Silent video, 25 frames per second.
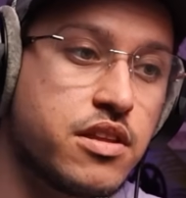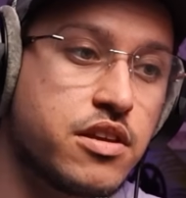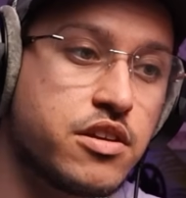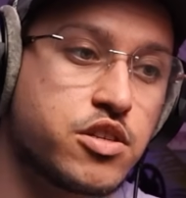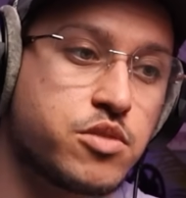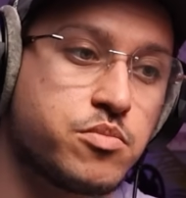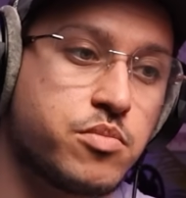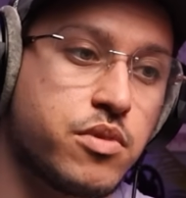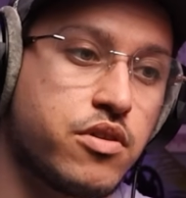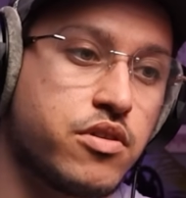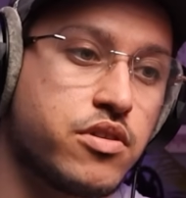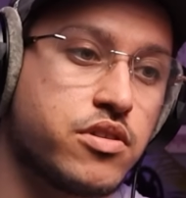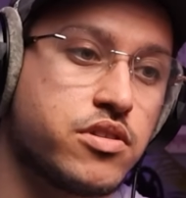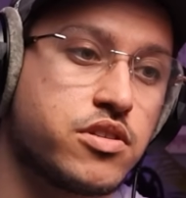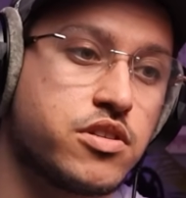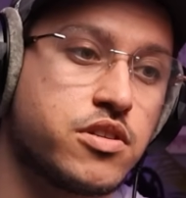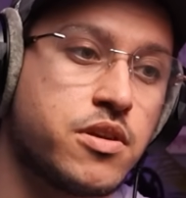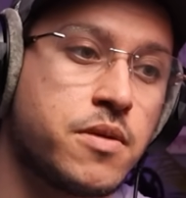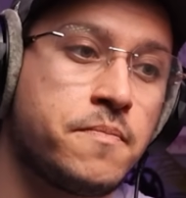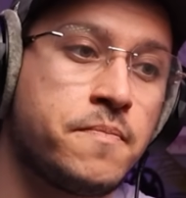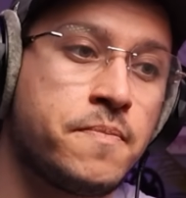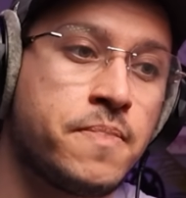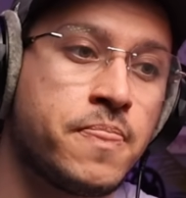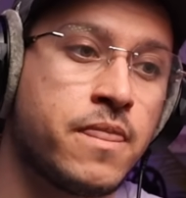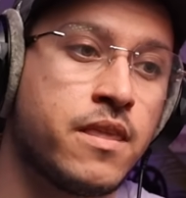the experience,
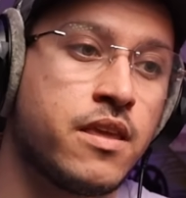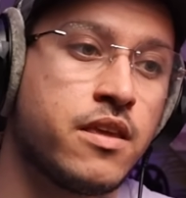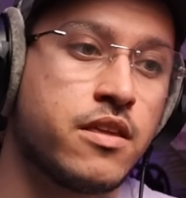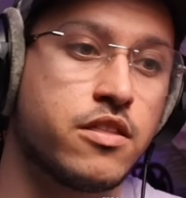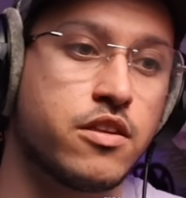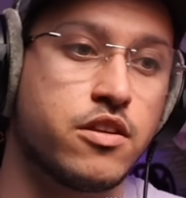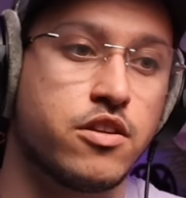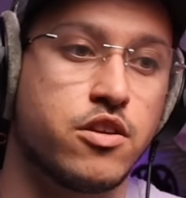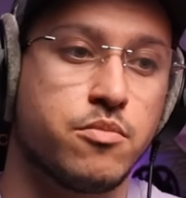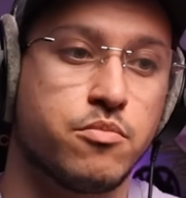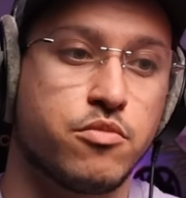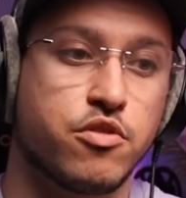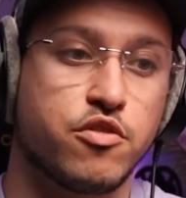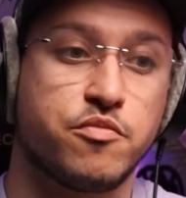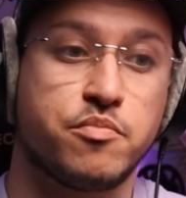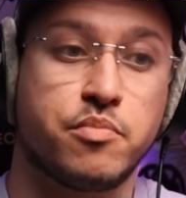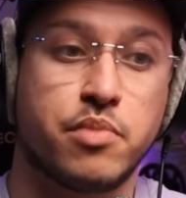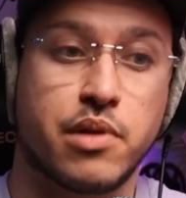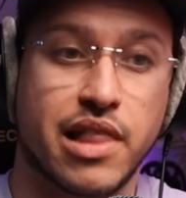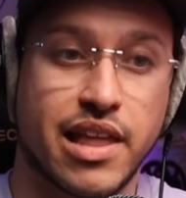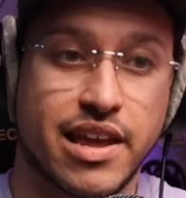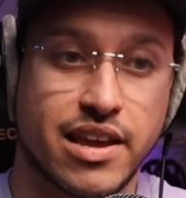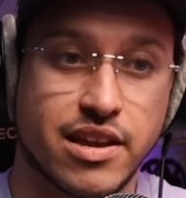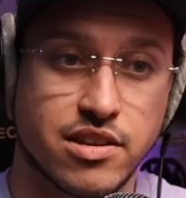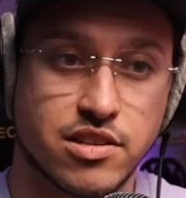the number of
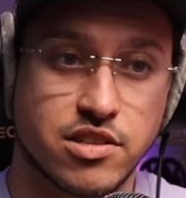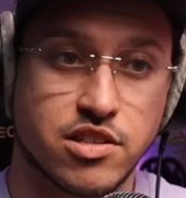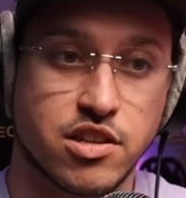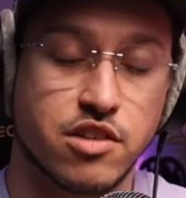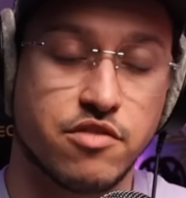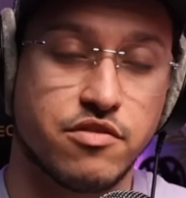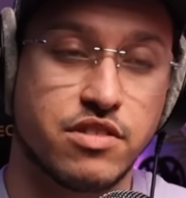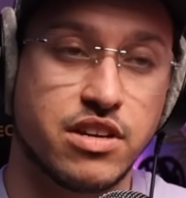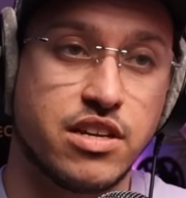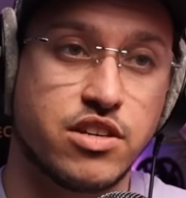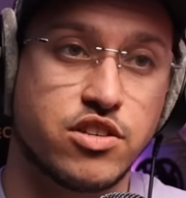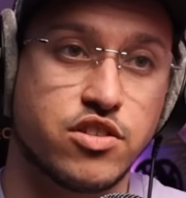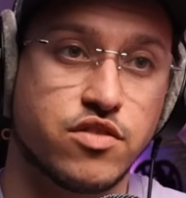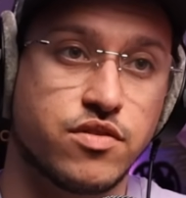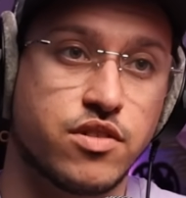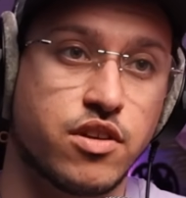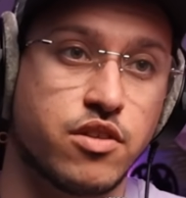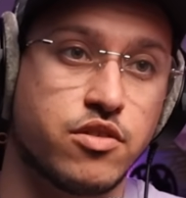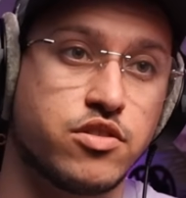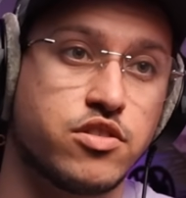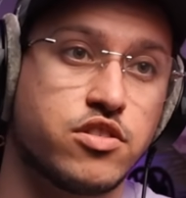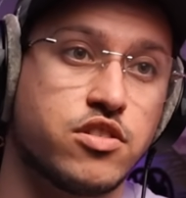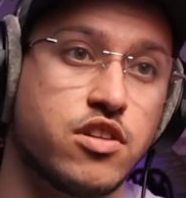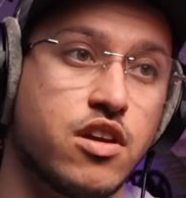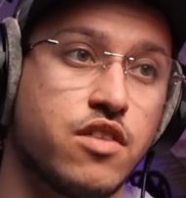players that are in each of
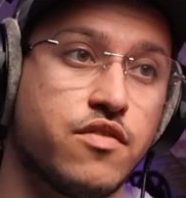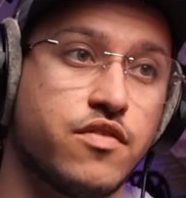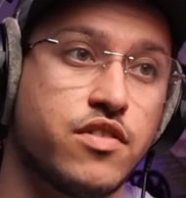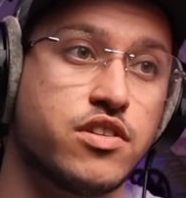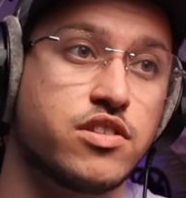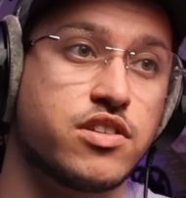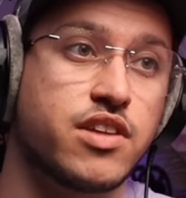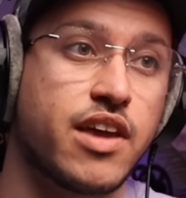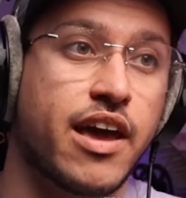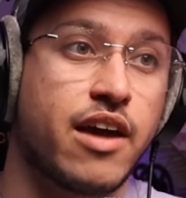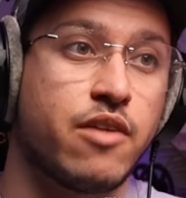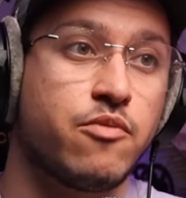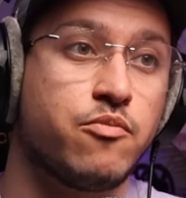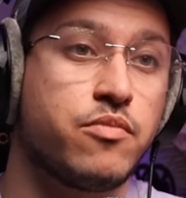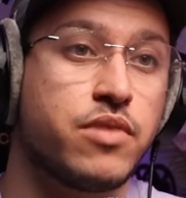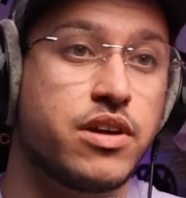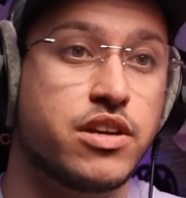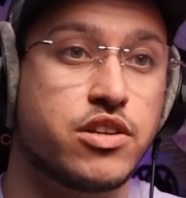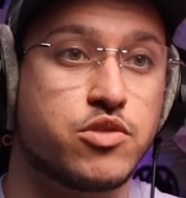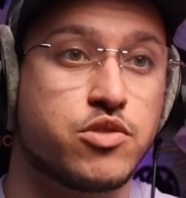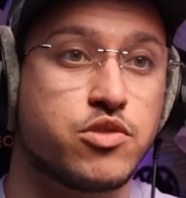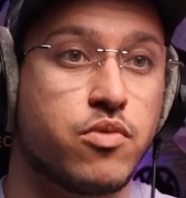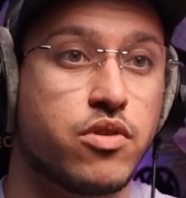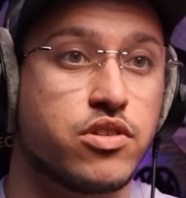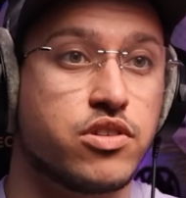those servers, and
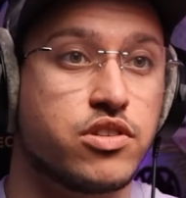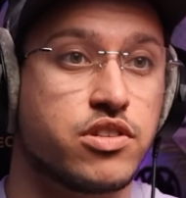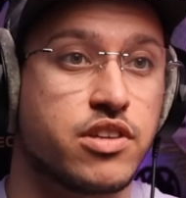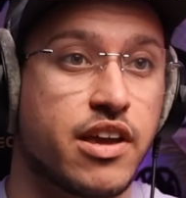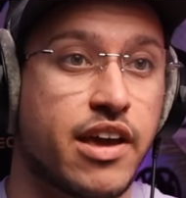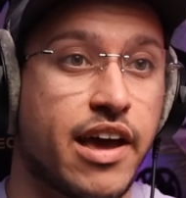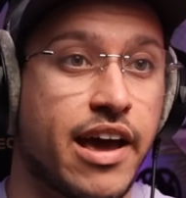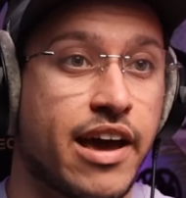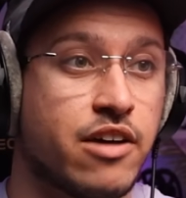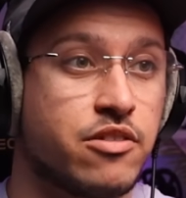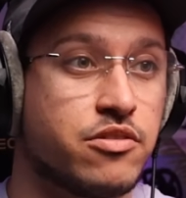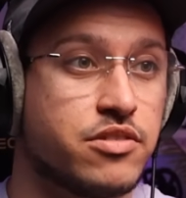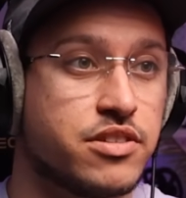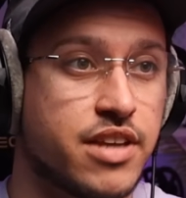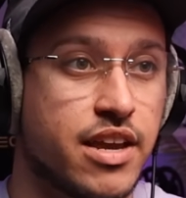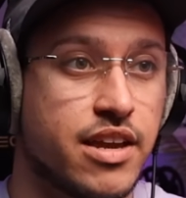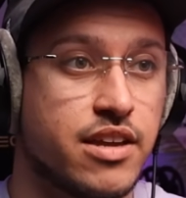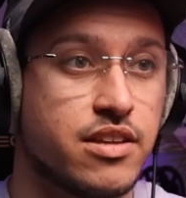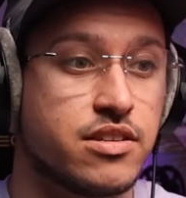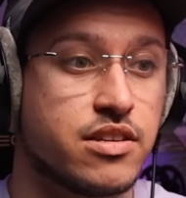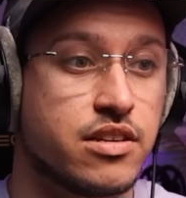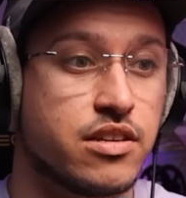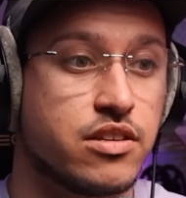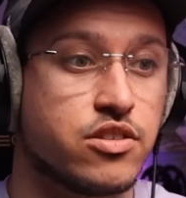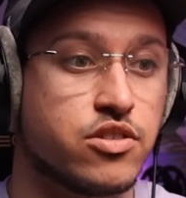which ones are
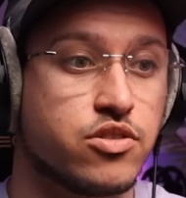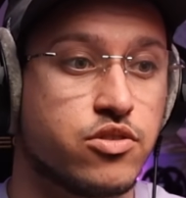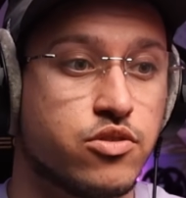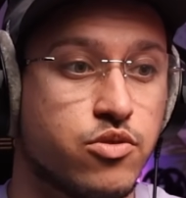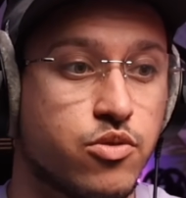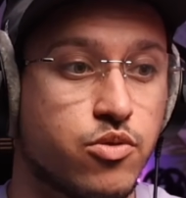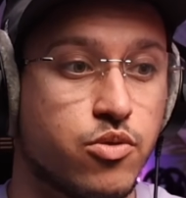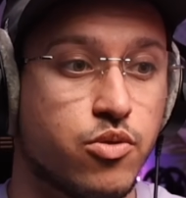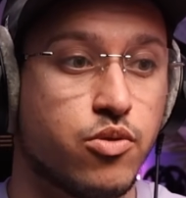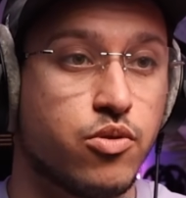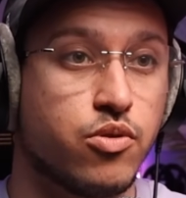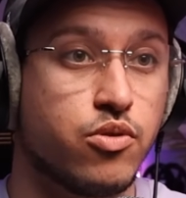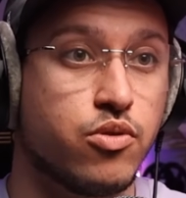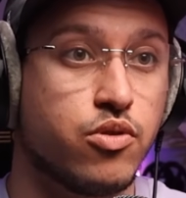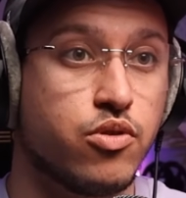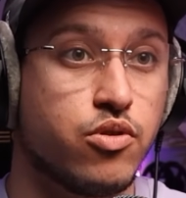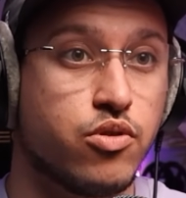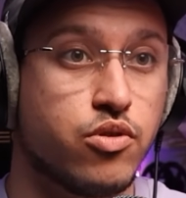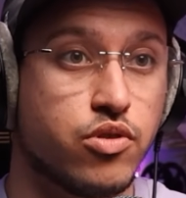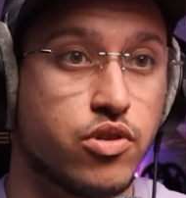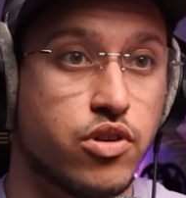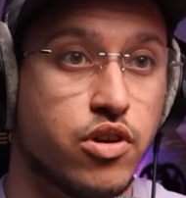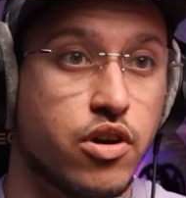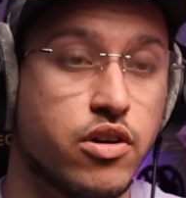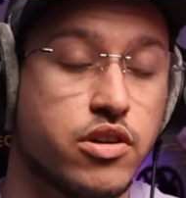outdated
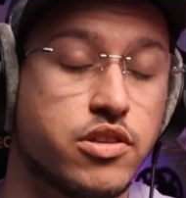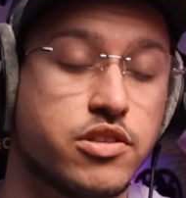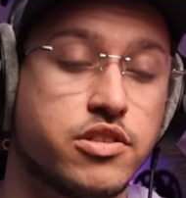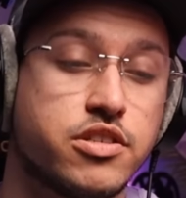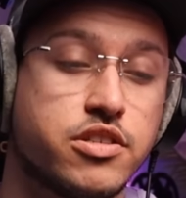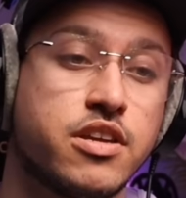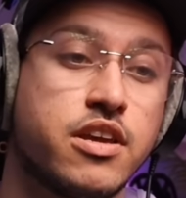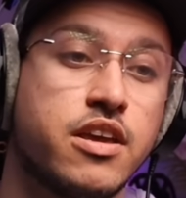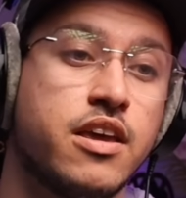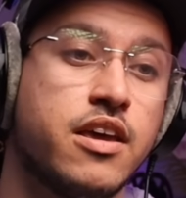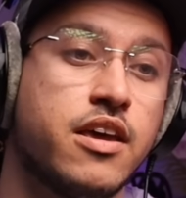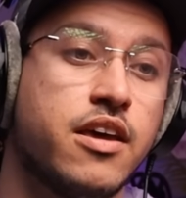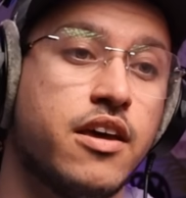or not,